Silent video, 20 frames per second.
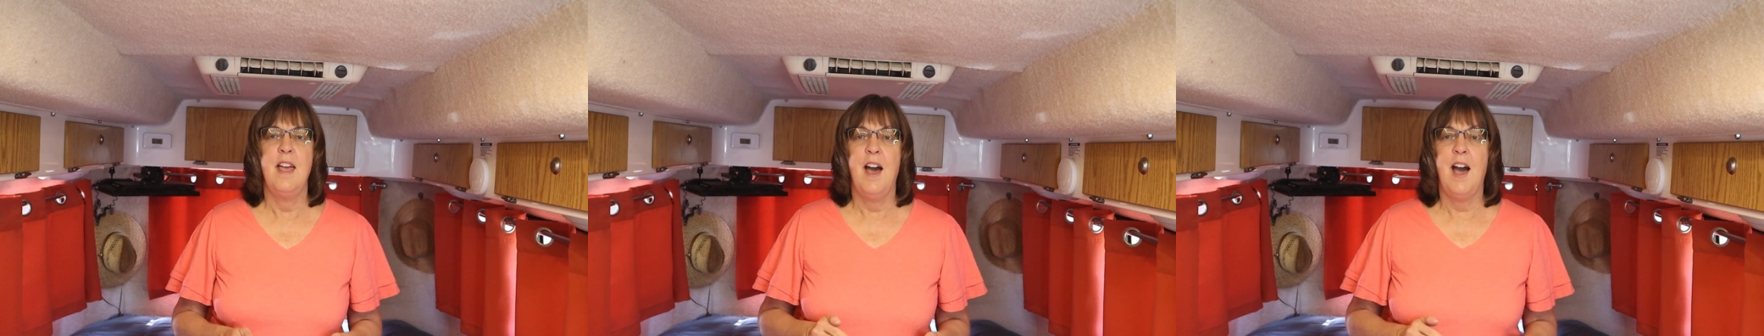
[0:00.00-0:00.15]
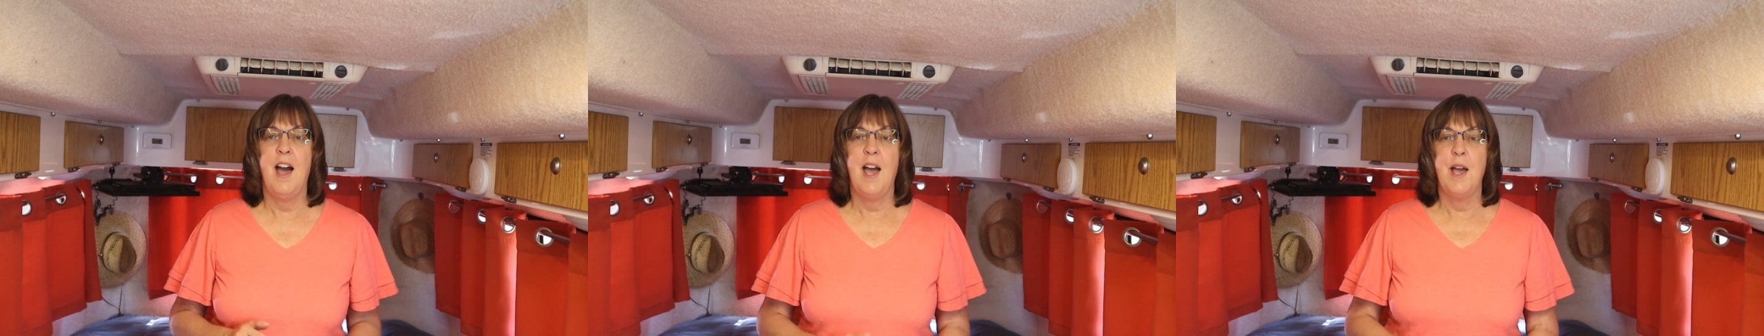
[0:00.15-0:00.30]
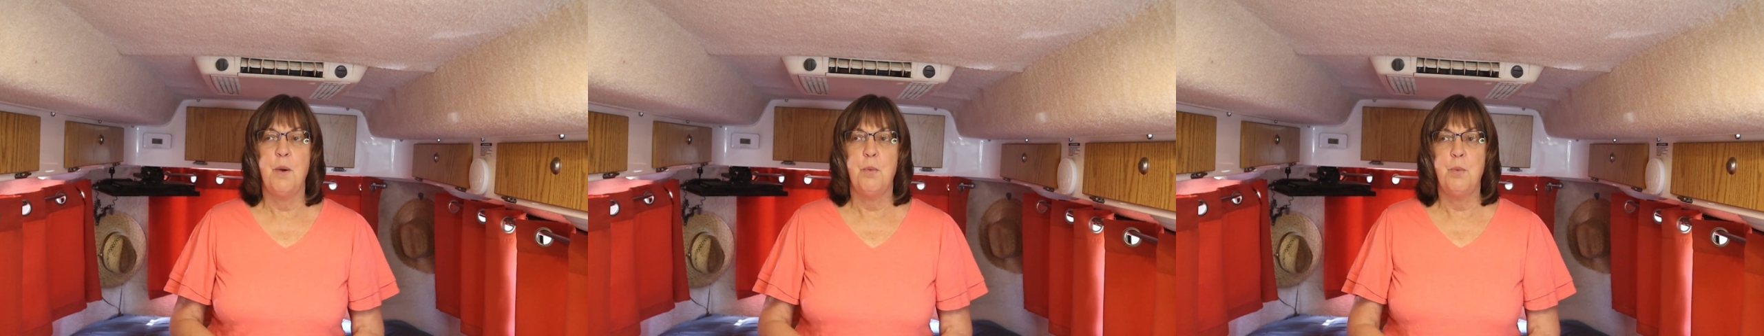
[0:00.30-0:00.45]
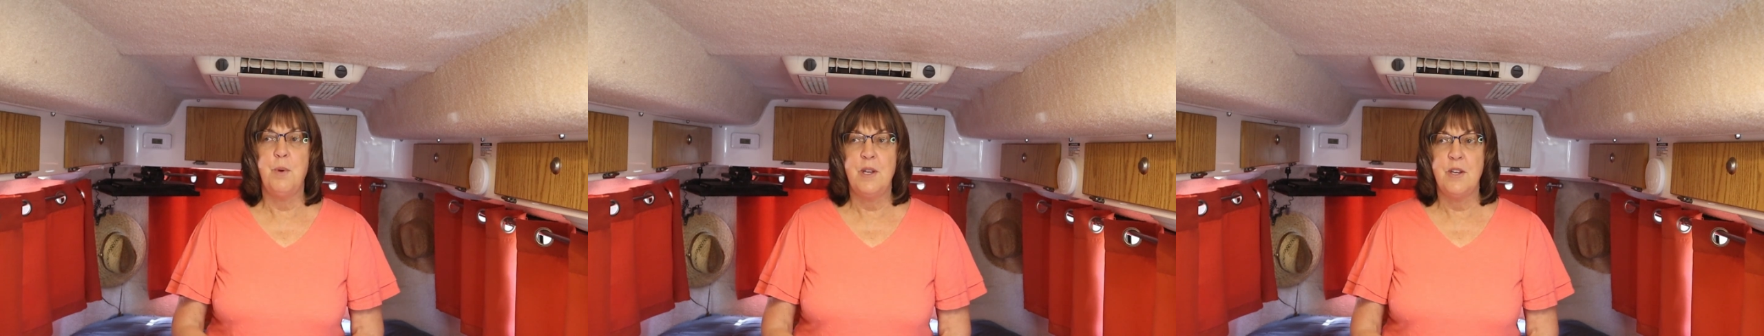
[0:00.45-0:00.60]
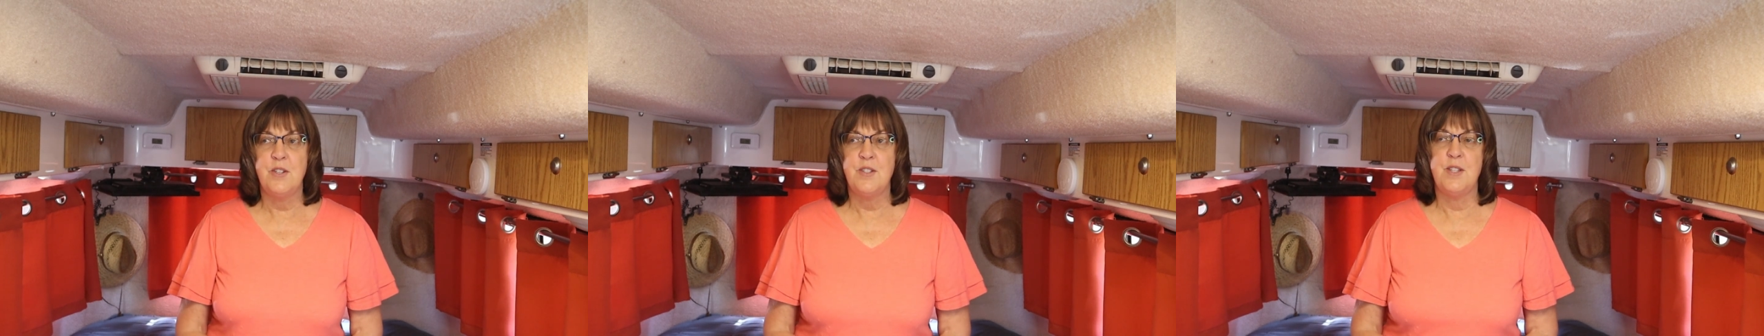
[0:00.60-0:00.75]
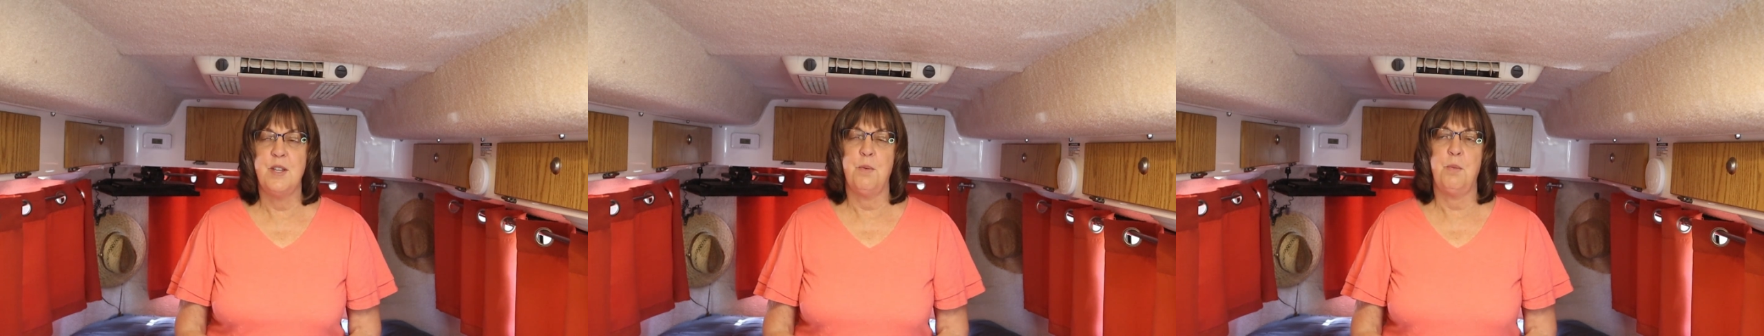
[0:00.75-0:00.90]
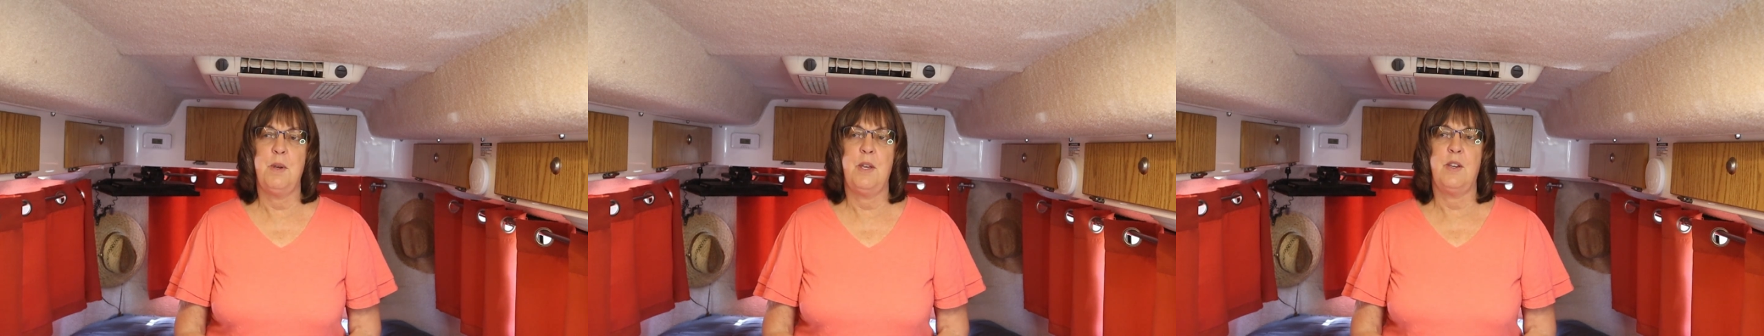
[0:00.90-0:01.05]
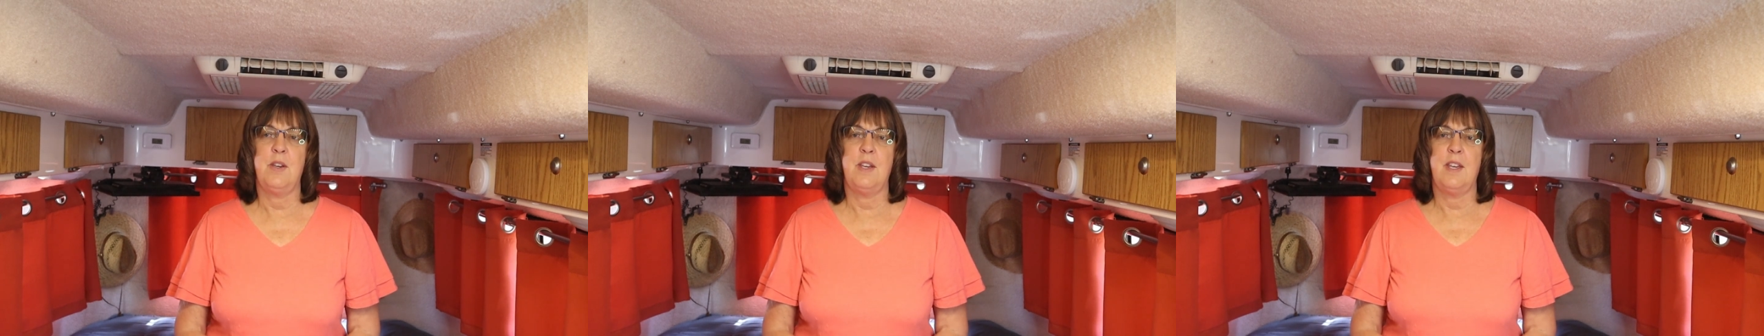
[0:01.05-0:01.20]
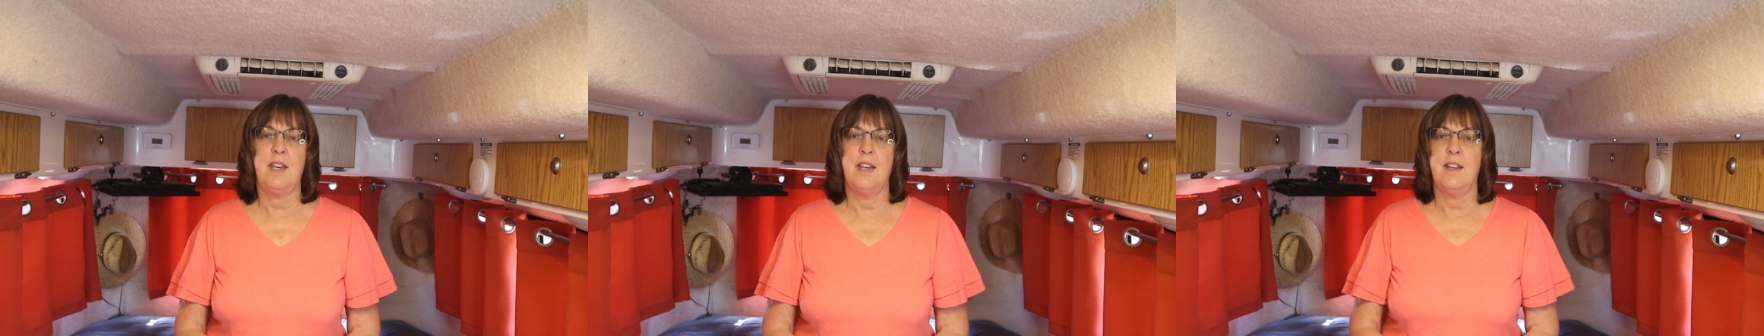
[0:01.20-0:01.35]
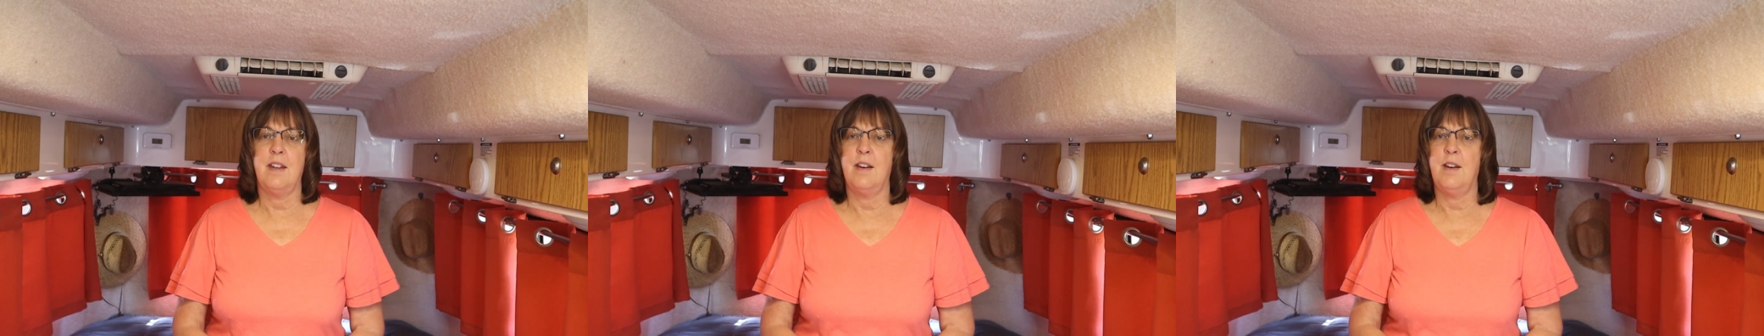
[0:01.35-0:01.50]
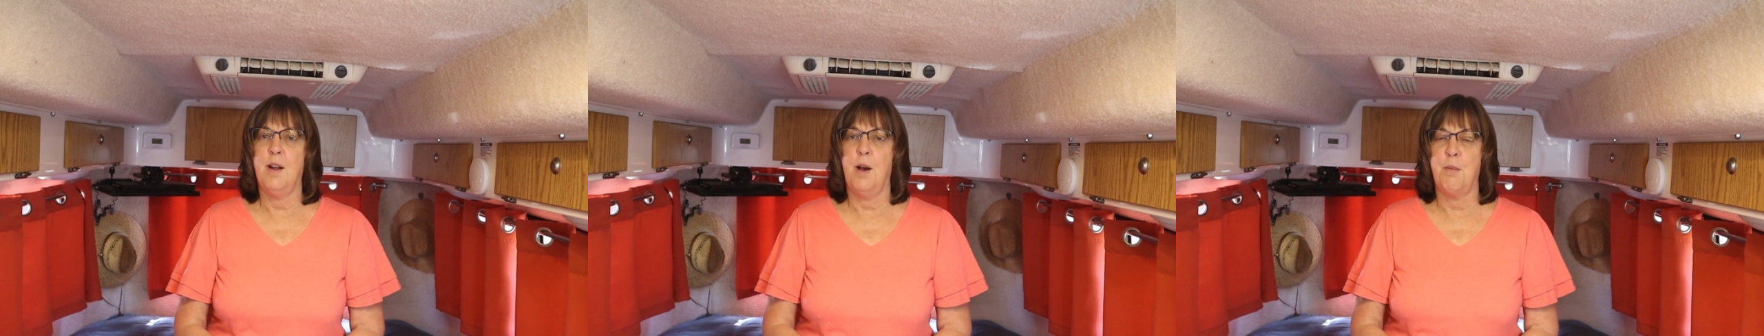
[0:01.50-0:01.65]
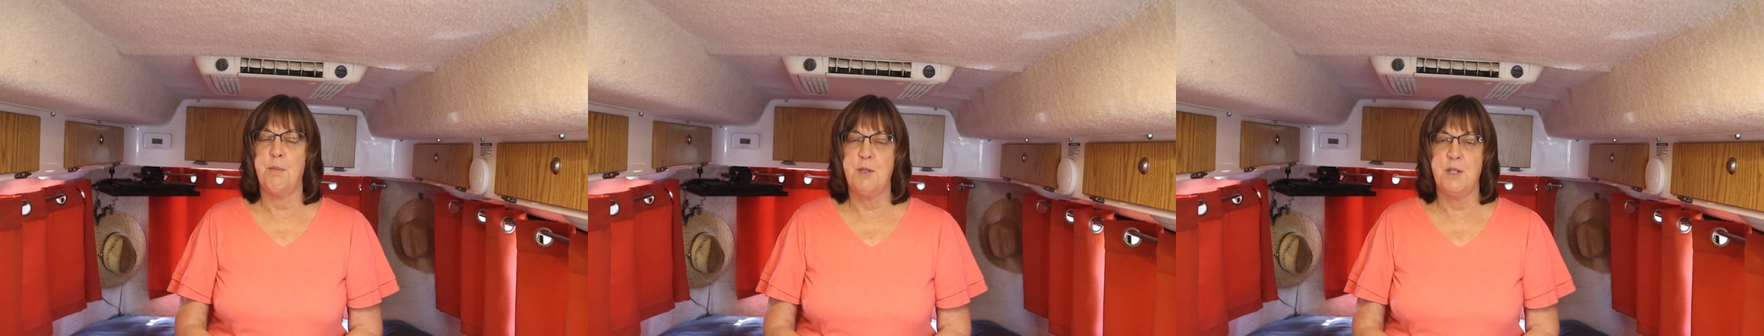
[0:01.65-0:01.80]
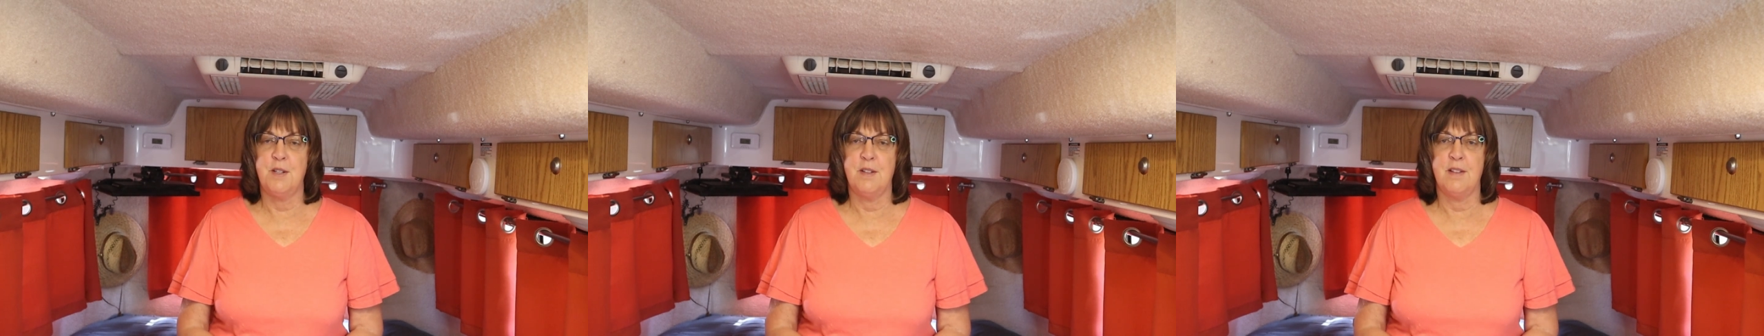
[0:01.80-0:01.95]
I wish that we could get an
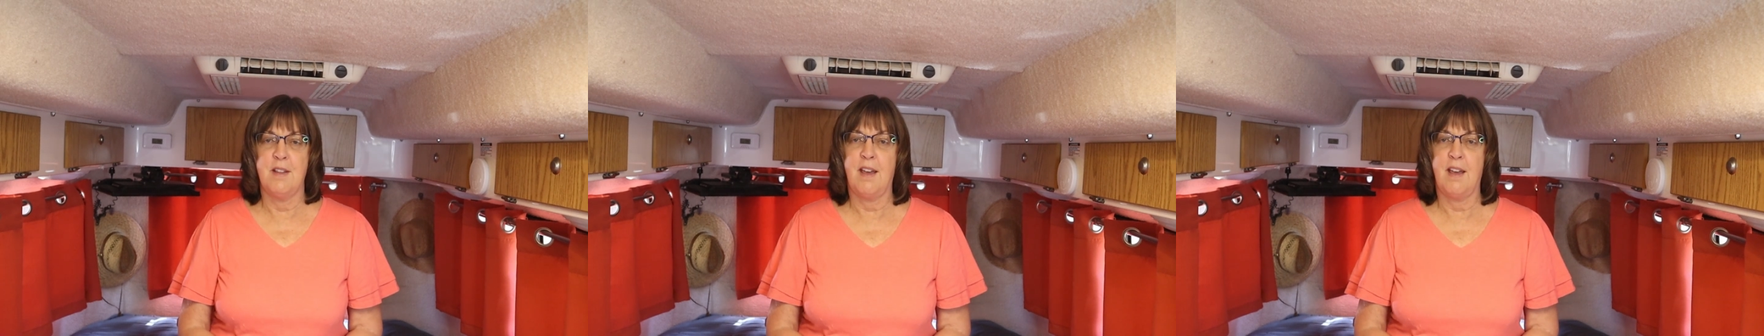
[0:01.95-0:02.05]
option